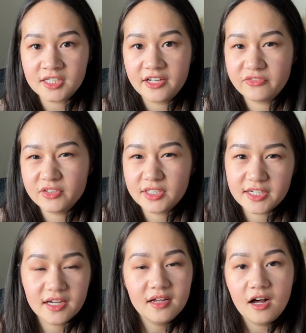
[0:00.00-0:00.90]
I feel like
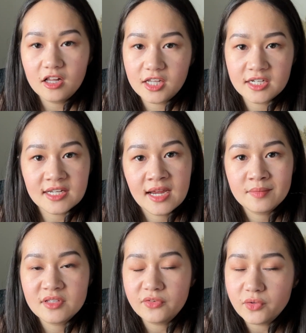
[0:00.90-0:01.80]
a lot of
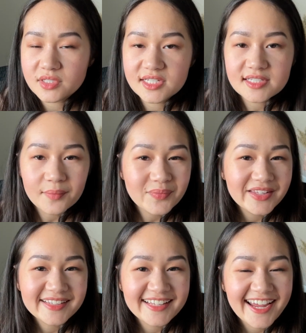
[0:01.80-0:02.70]
times if you see
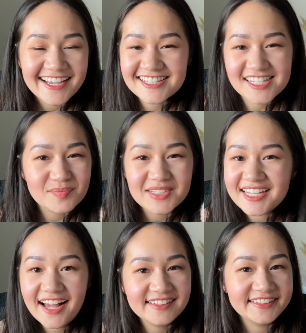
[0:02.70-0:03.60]
something that has this
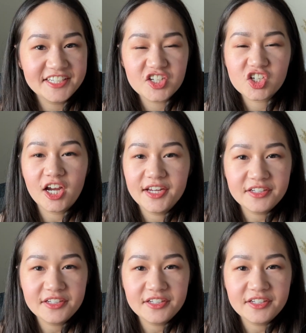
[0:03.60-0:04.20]
metallic-y shine,